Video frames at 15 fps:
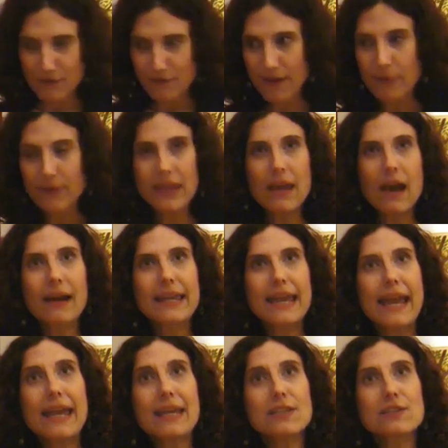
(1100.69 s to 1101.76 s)
a very young
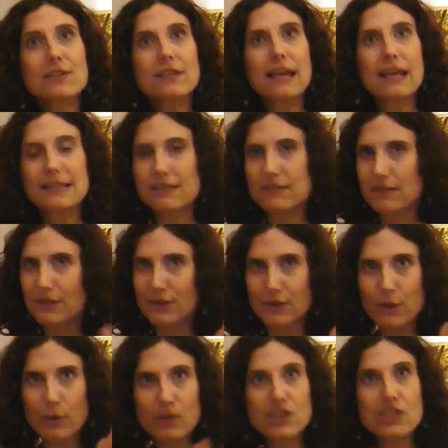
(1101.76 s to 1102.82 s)
age, as a, you
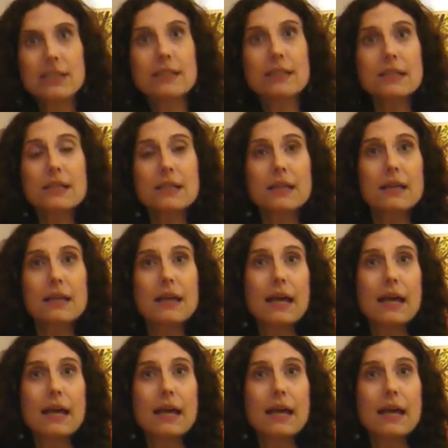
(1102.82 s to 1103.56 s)
know, shidduch,